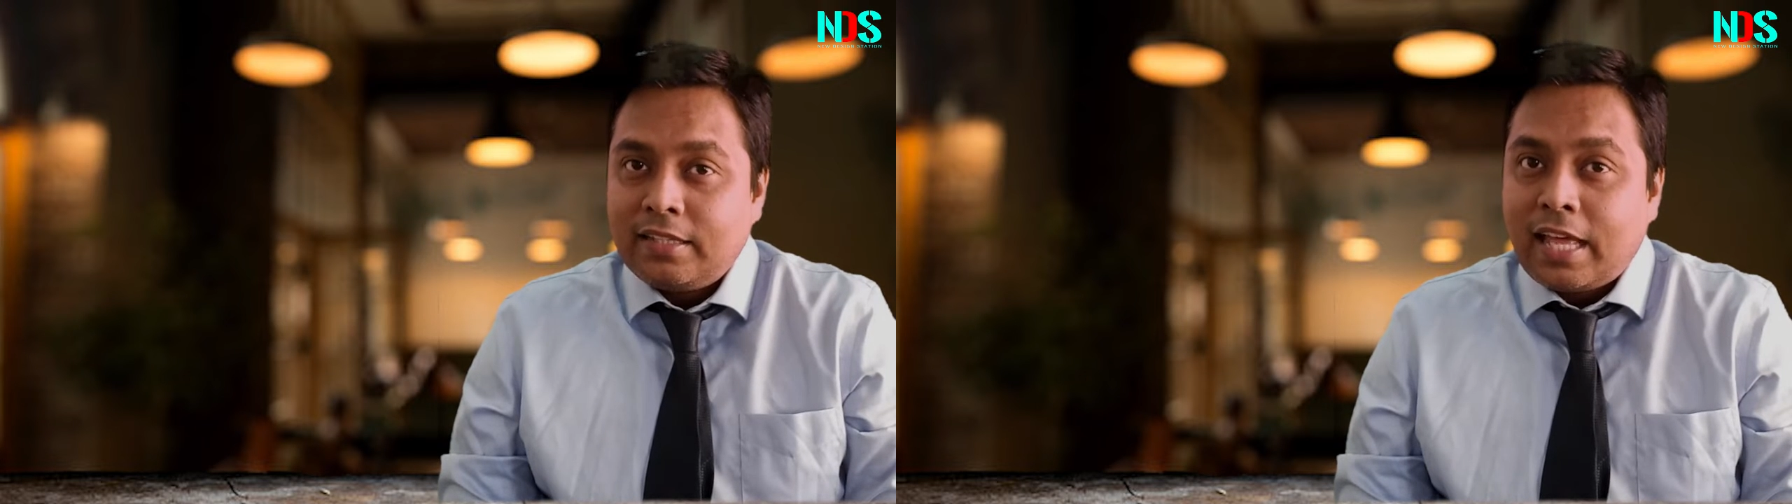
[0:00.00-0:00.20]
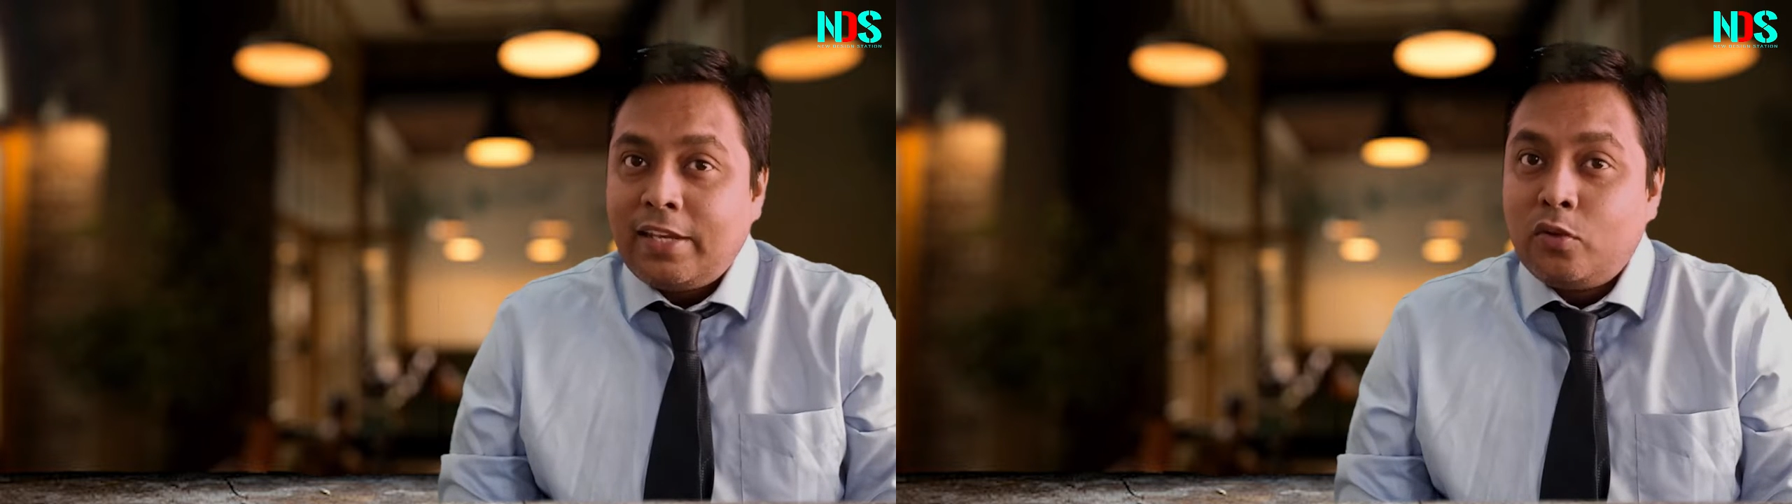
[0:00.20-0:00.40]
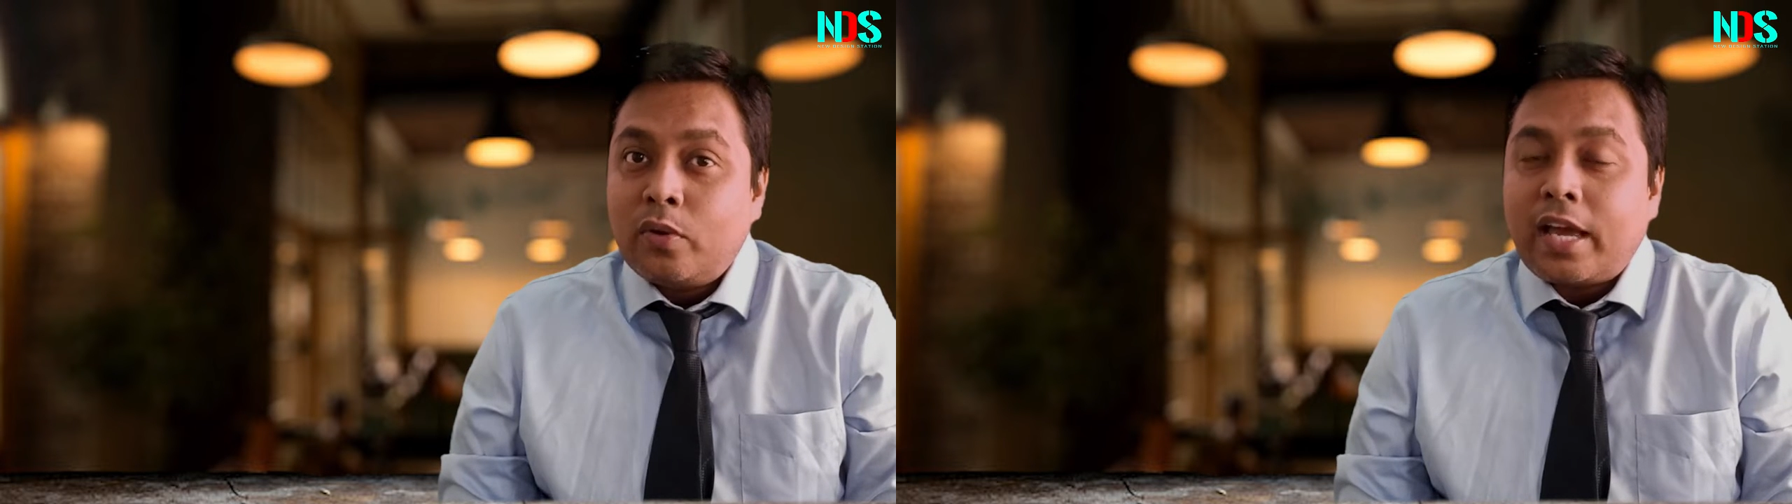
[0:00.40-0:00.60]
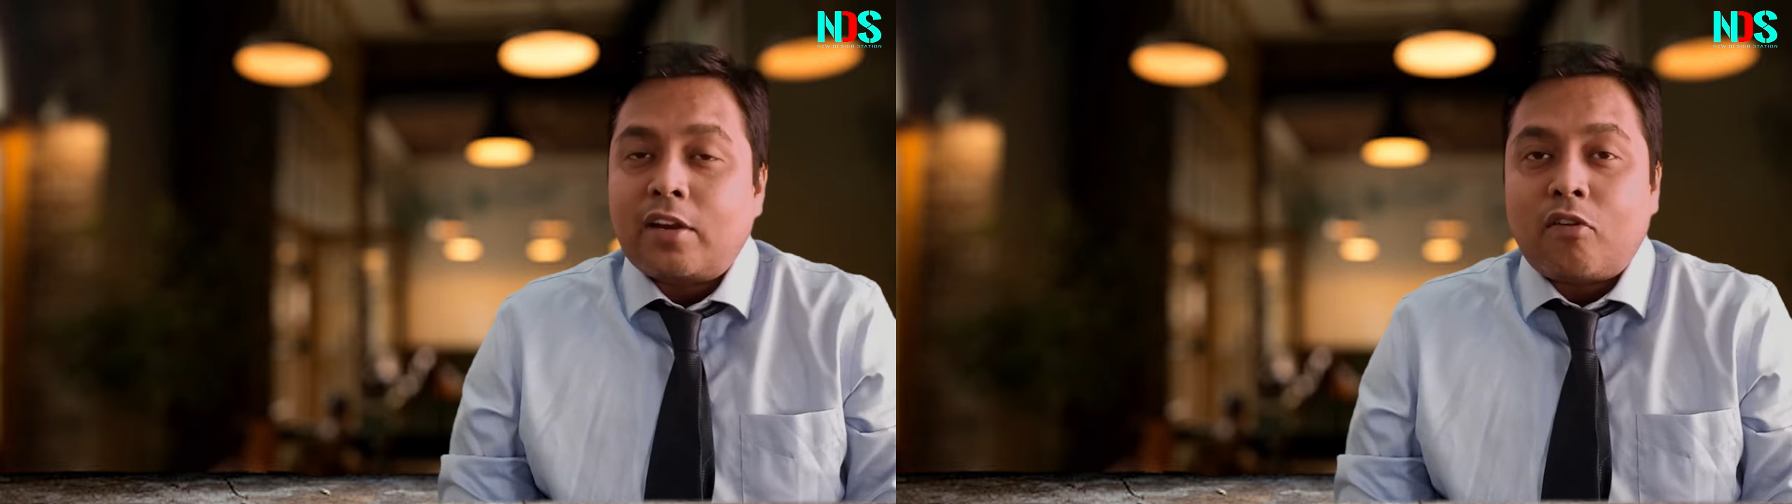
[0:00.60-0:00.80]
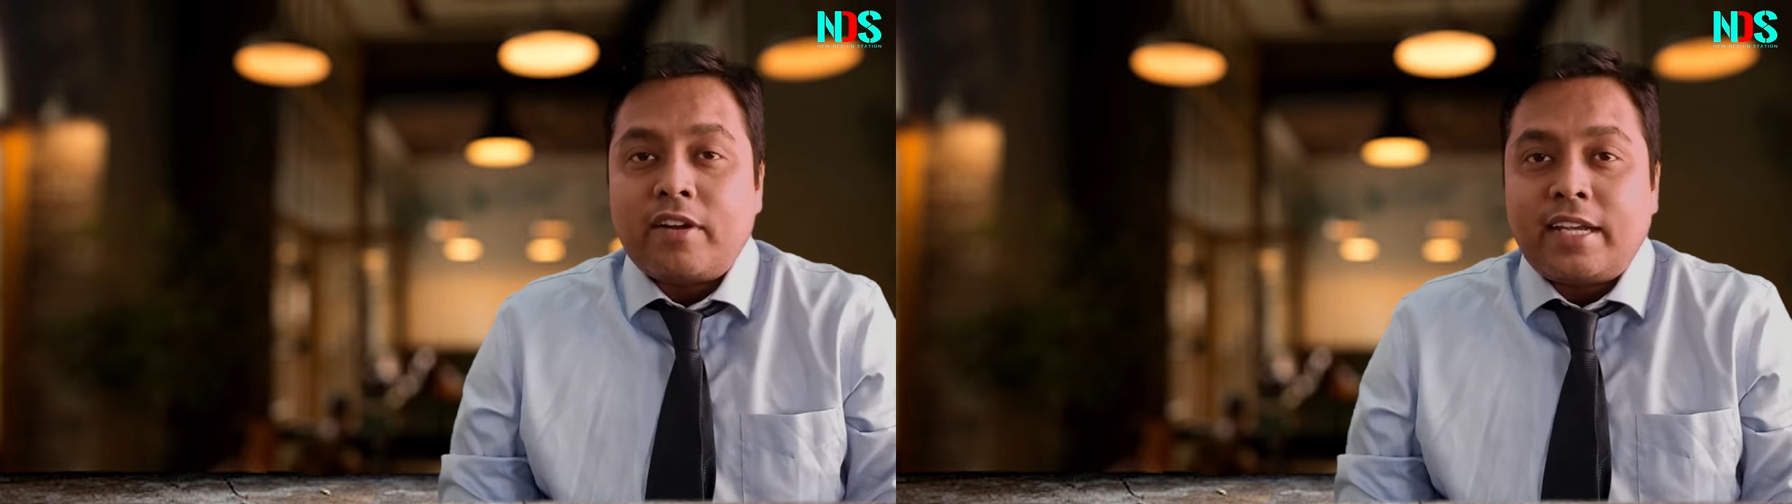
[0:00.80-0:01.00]
then you
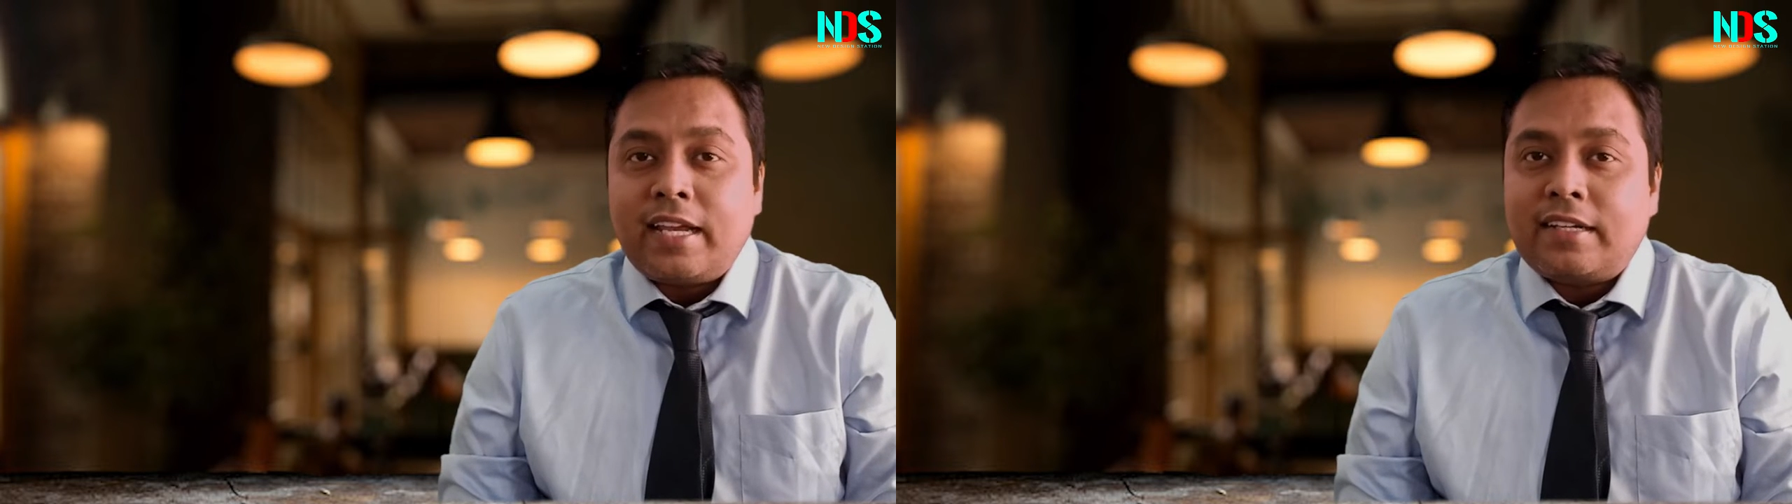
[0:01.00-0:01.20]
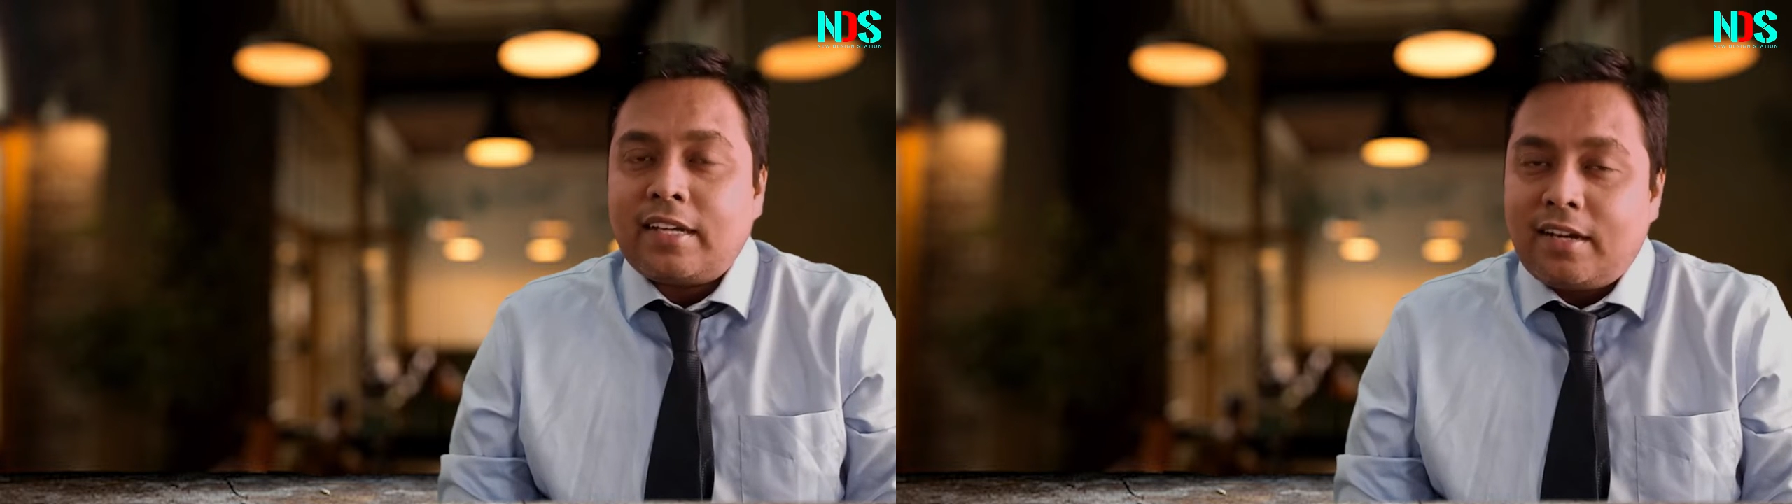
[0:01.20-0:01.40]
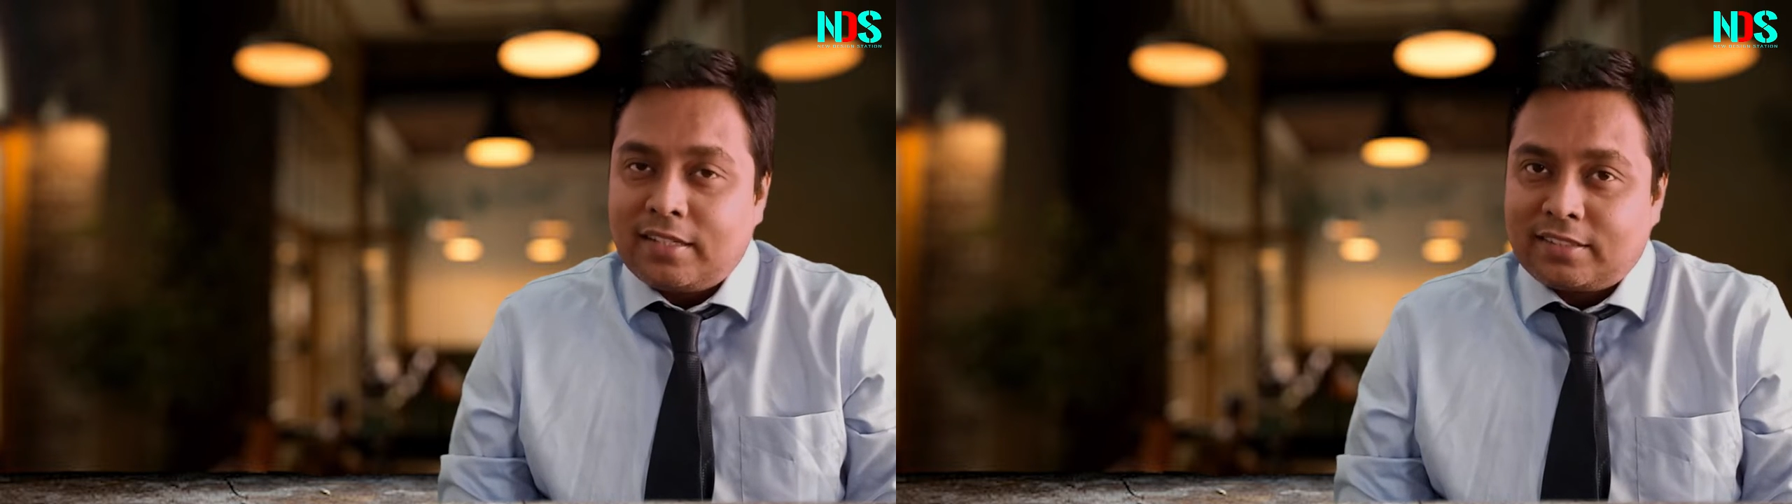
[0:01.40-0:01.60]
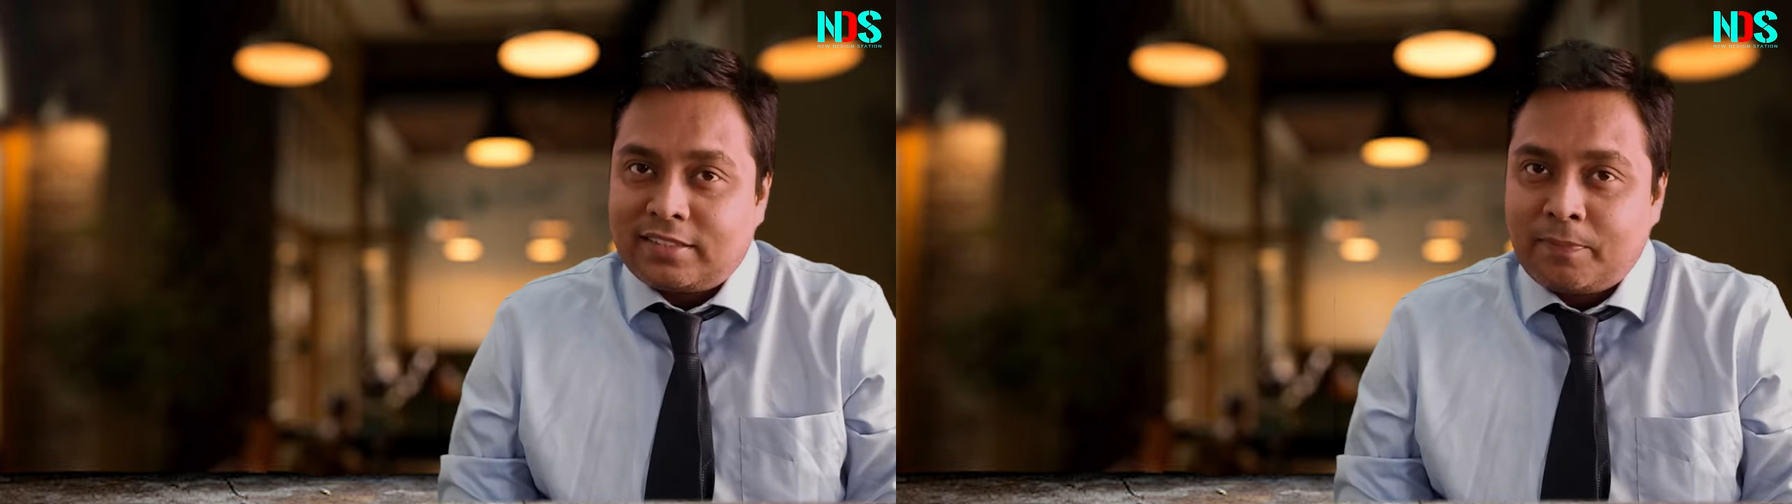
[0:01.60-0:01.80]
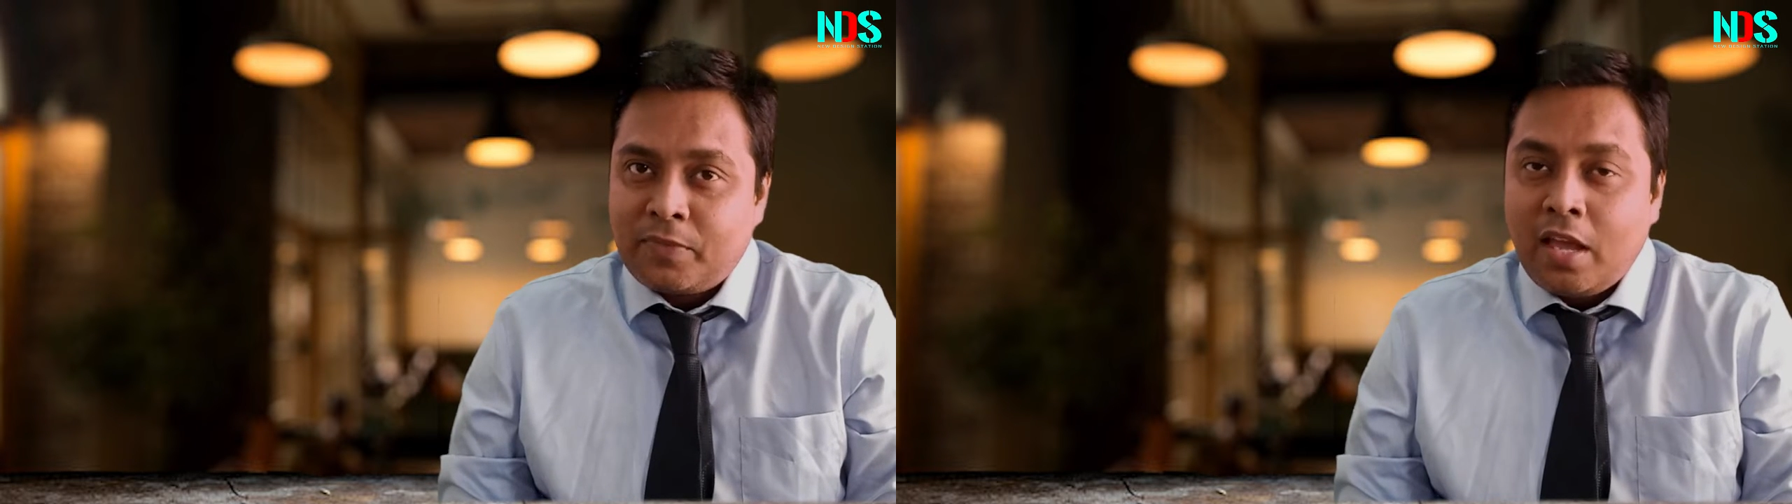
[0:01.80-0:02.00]
can contact
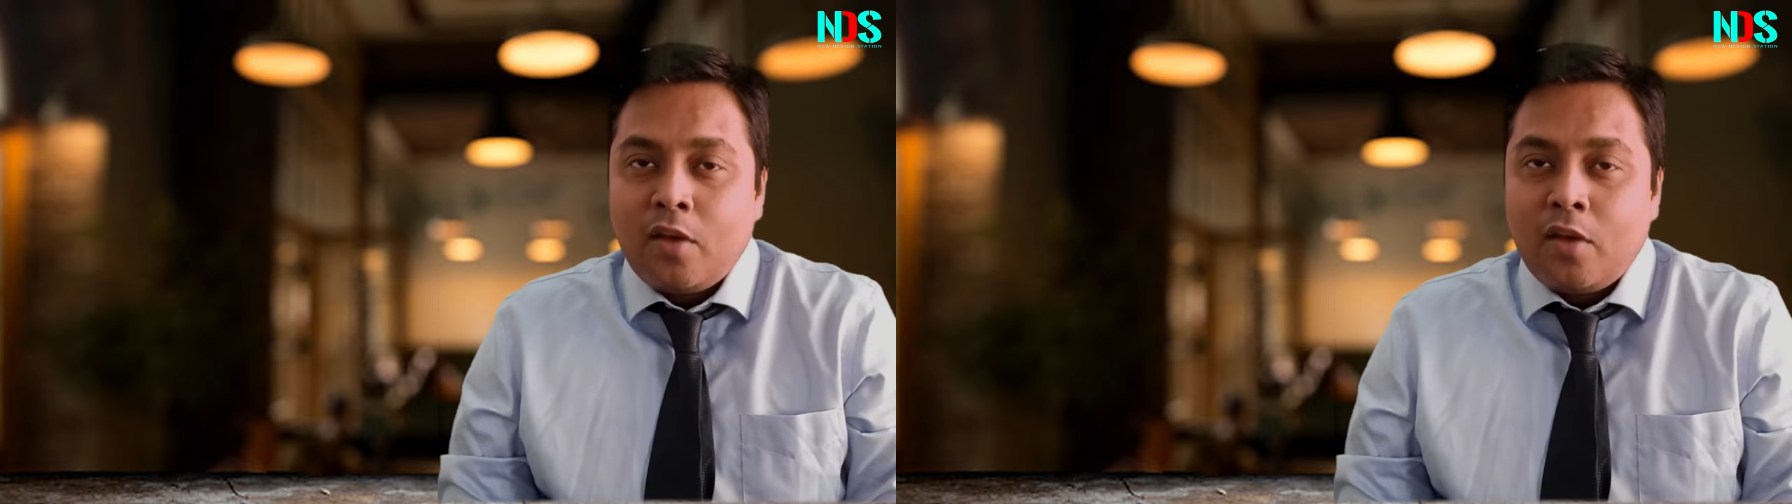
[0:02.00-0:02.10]
us.